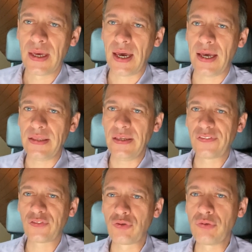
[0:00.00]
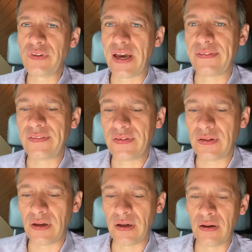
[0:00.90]
And it's true that
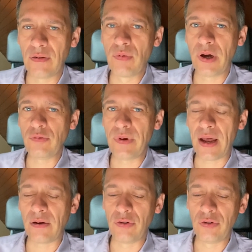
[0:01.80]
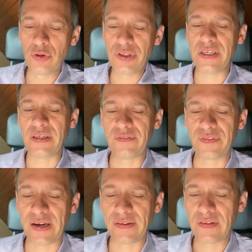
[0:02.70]
when we are looking, in
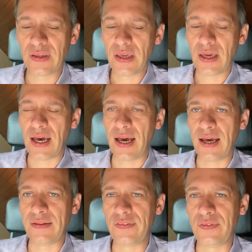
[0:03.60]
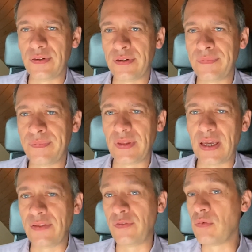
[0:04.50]
fact, at the
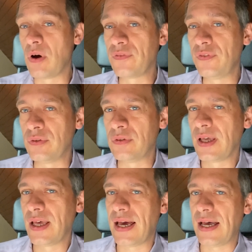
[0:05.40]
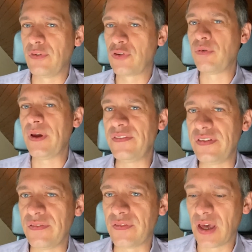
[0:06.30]
workflow, at the
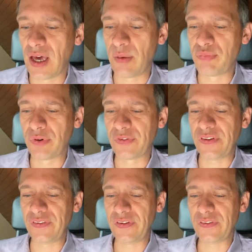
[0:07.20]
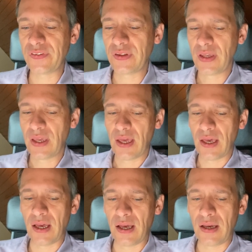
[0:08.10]
creative processes,
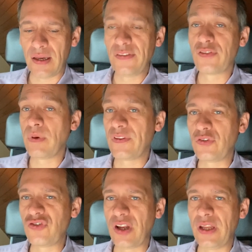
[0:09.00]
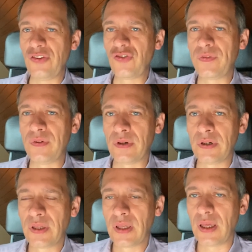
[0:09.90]
it's always a challenge
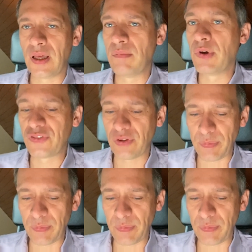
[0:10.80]
for most of